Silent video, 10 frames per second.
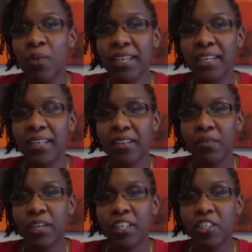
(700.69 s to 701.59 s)
we can
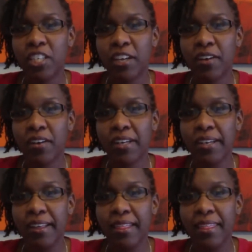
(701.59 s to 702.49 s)
share
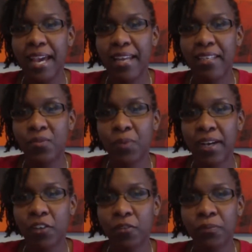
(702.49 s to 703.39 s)
that as
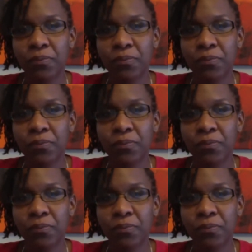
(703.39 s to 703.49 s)
well.